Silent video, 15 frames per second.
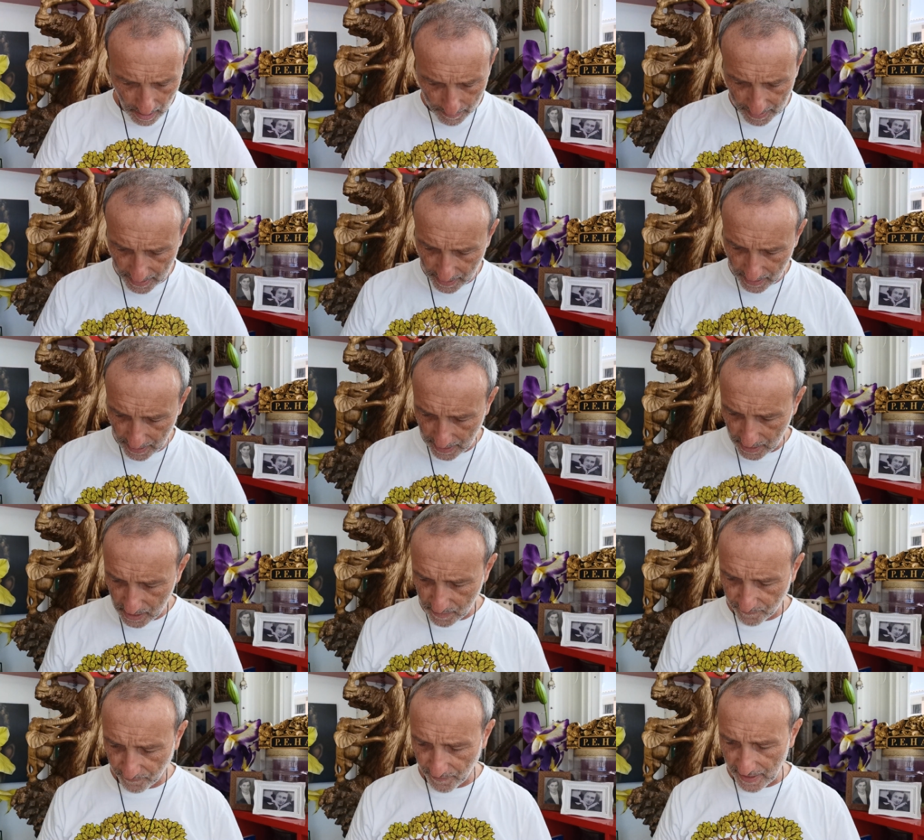I mean, it,
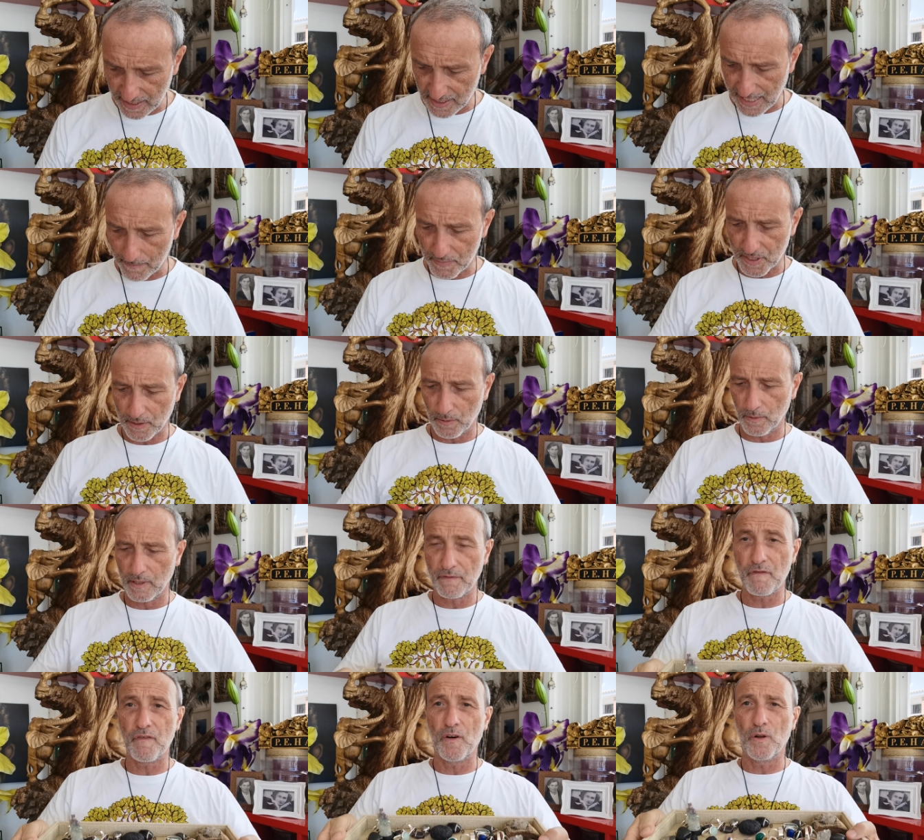it's it's
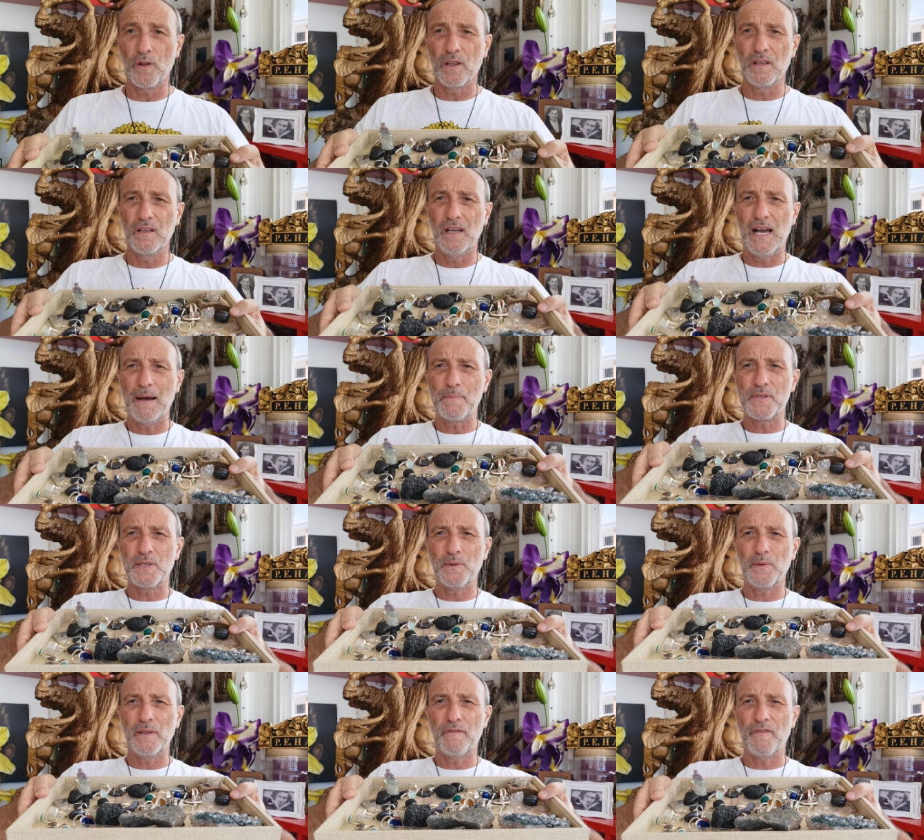absolutely full.
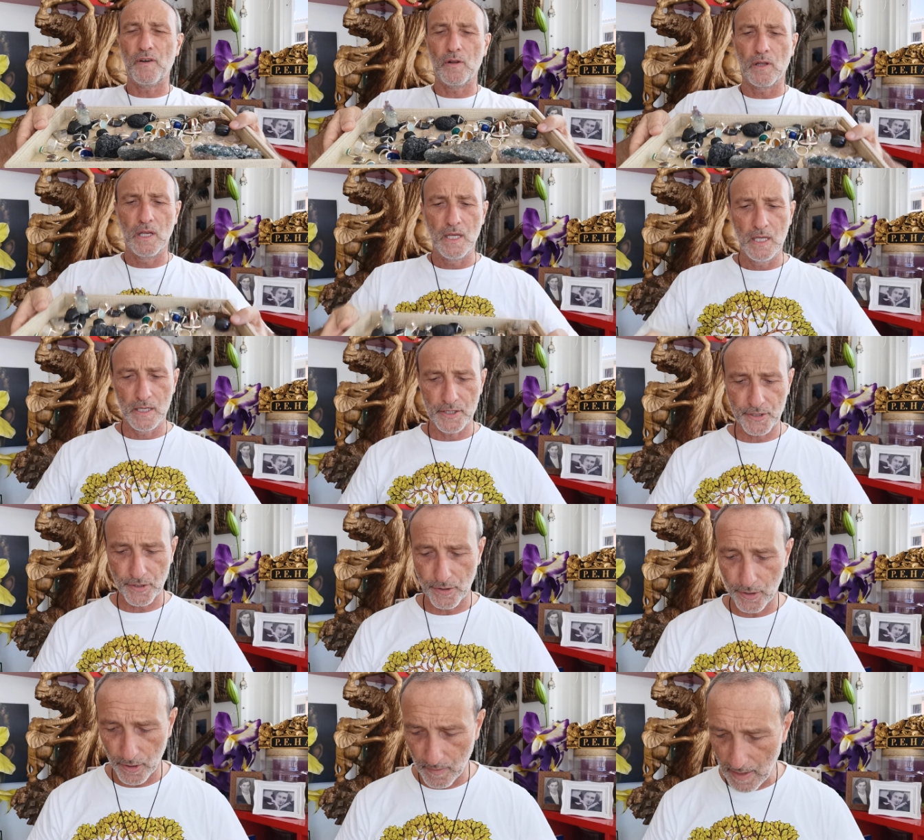Absolutely full.
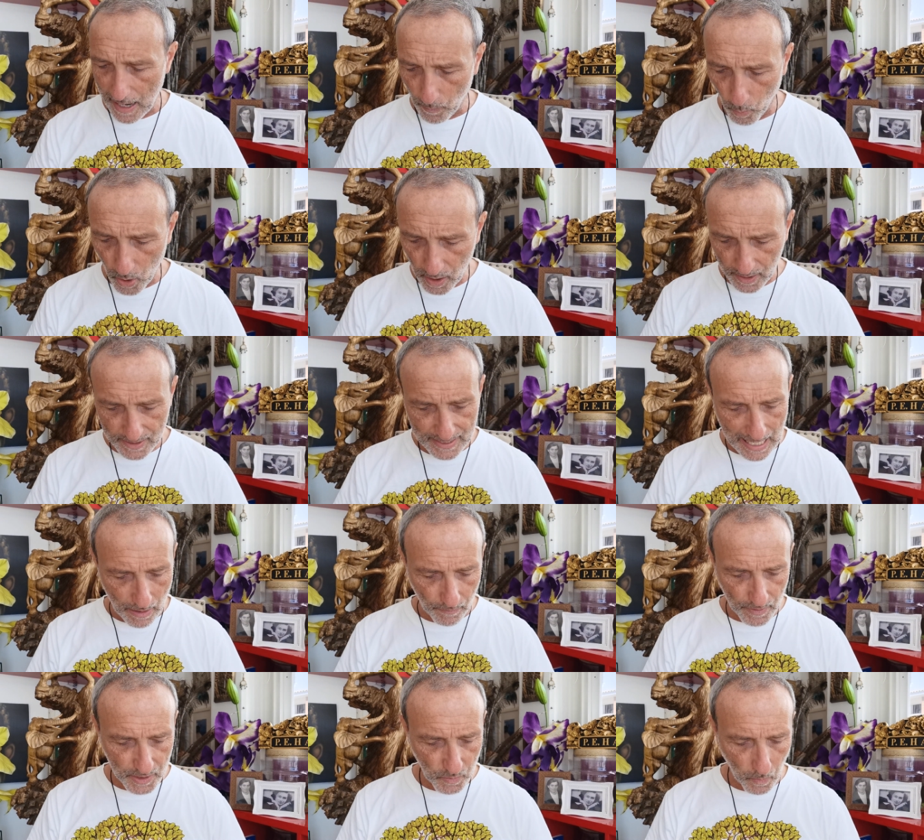So I worked
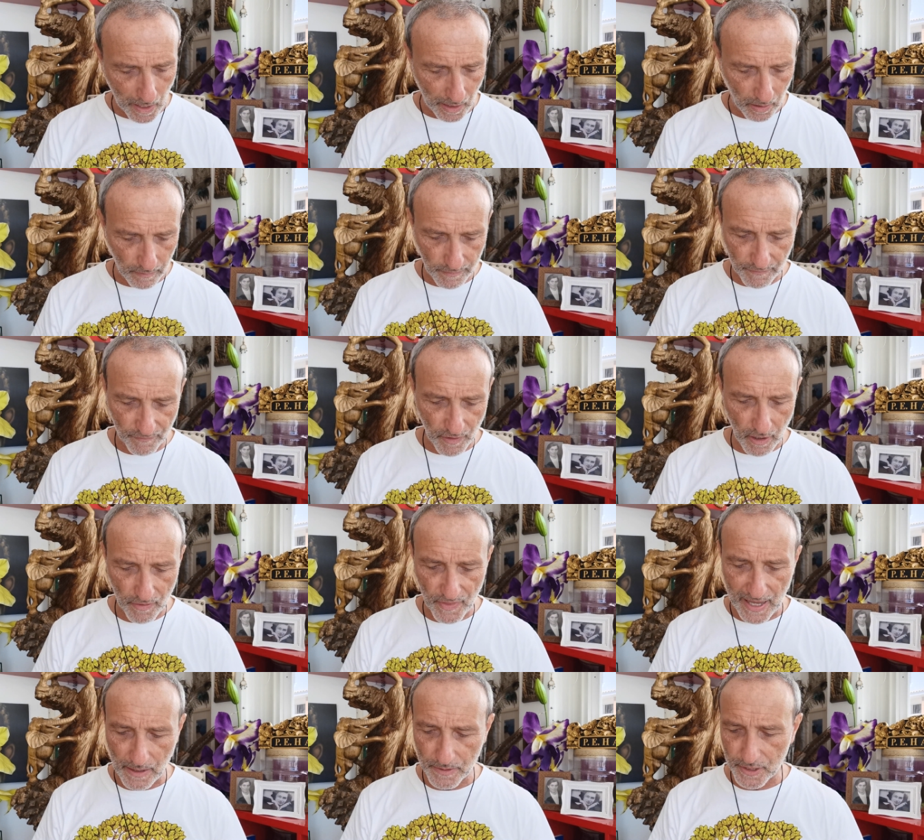out there's well over
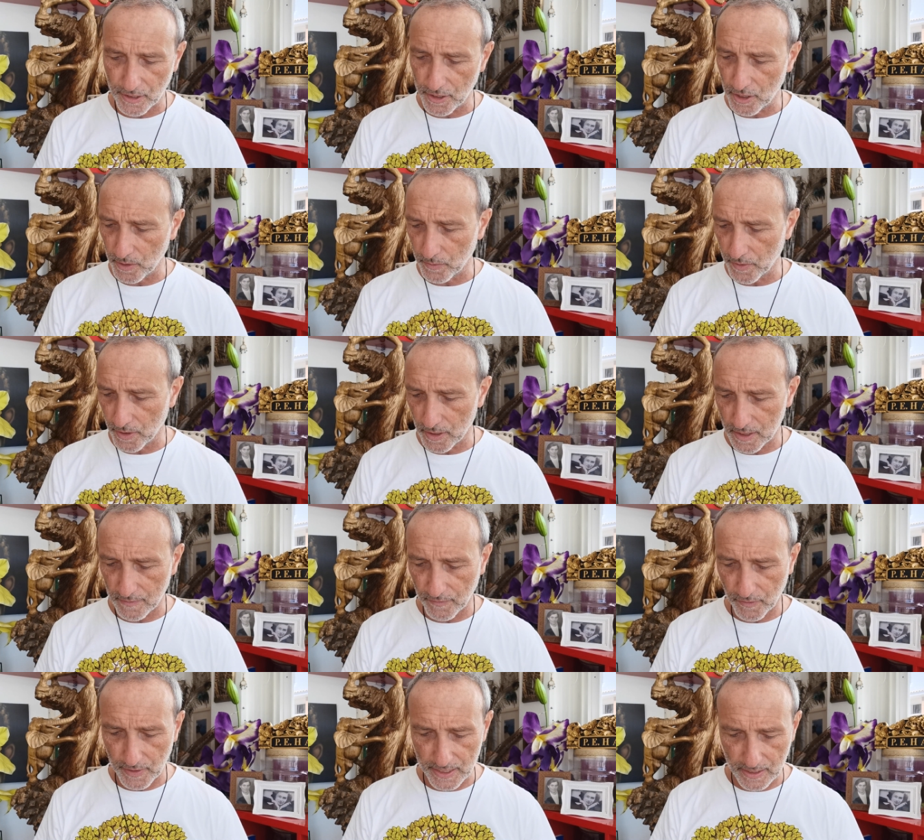four thousand euros
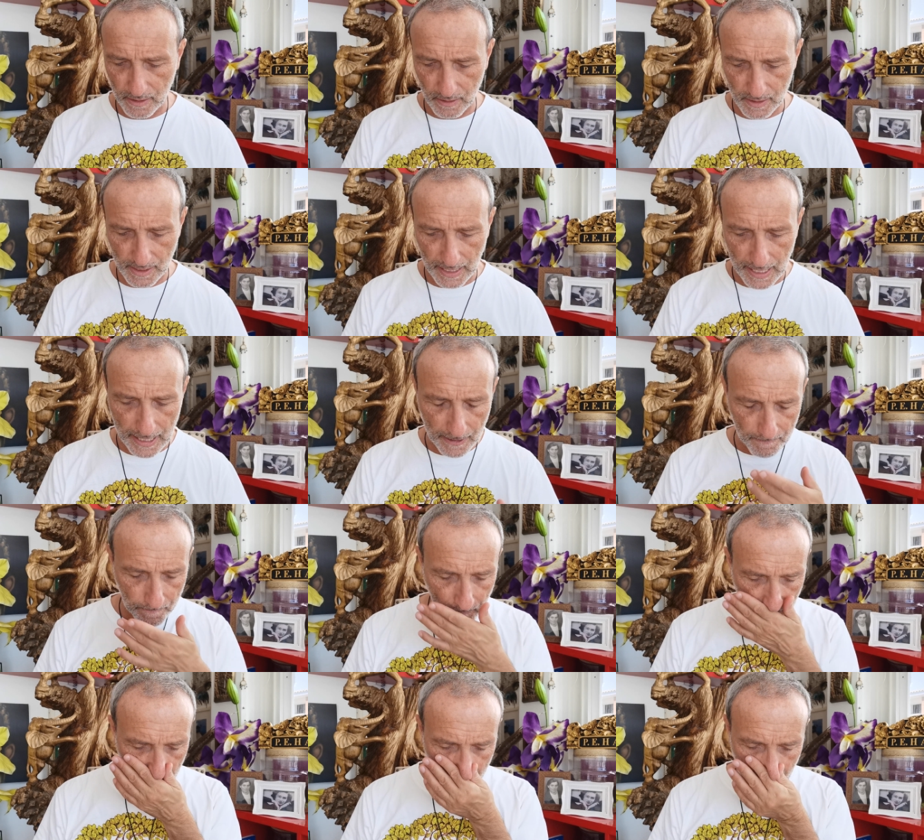of crystals here.
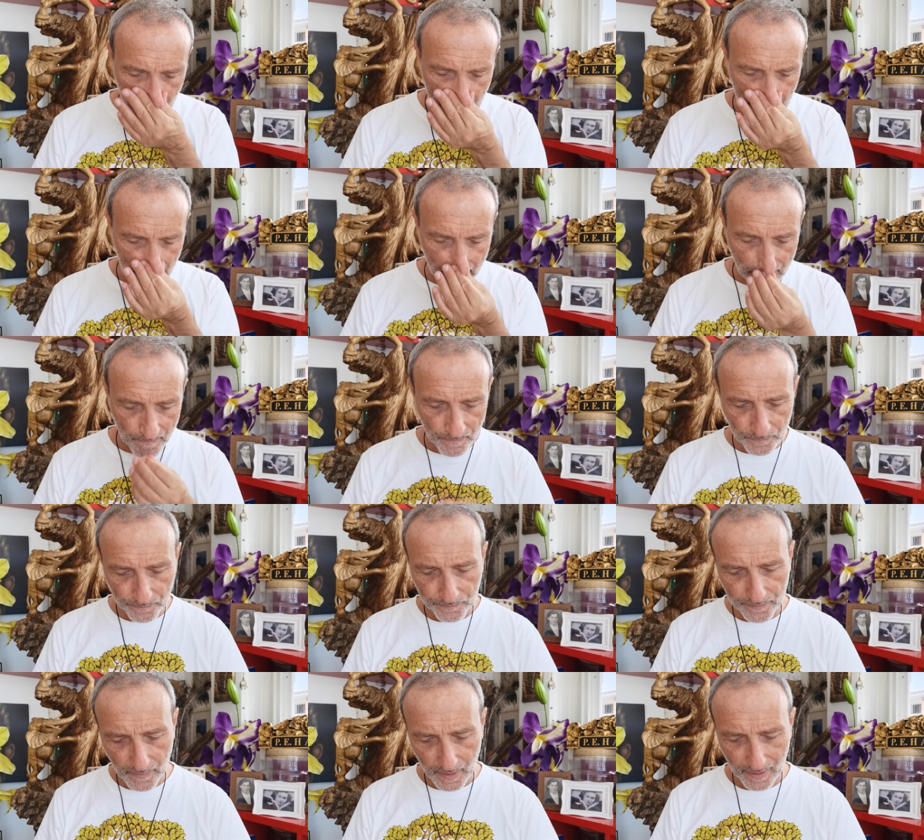Um,
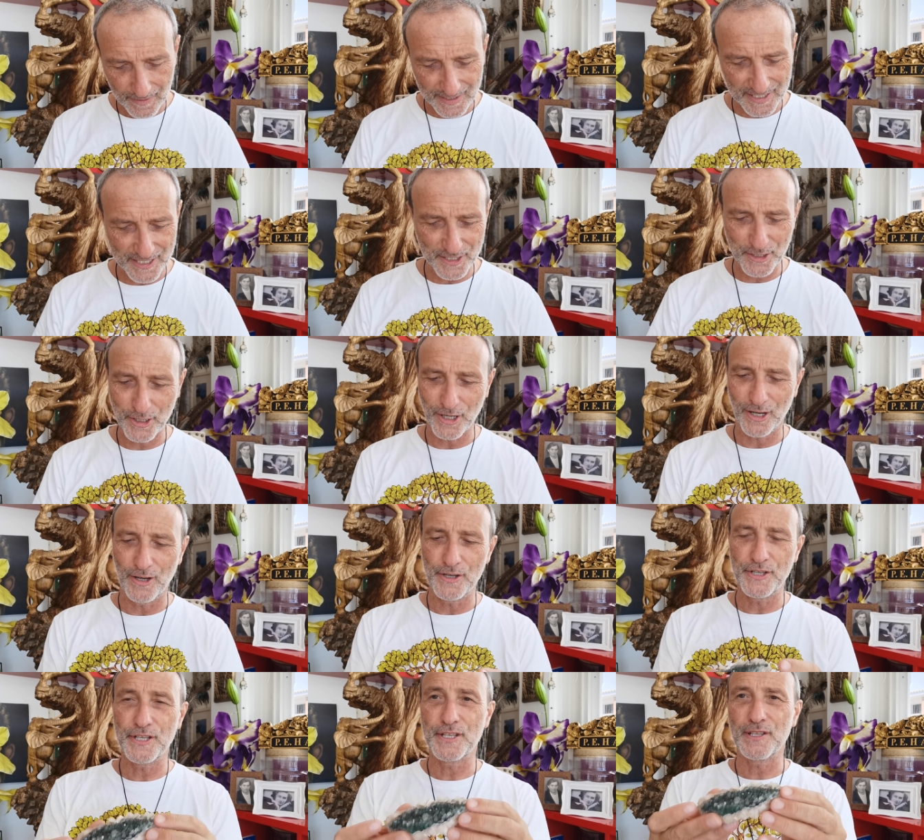this is
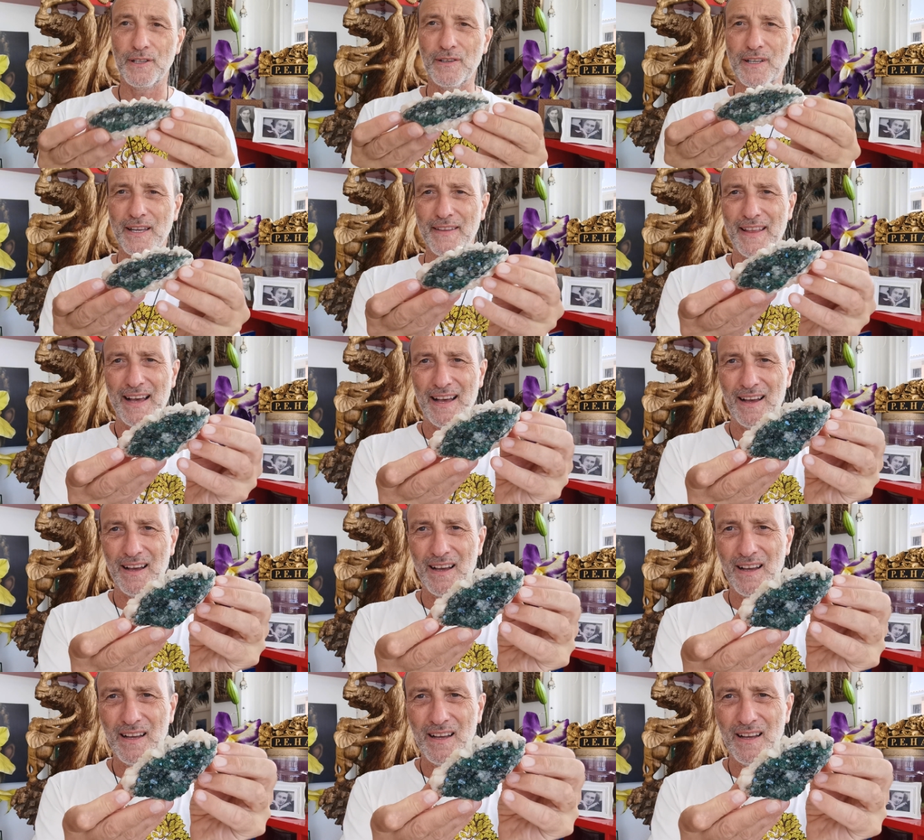gorgeous. Look at that.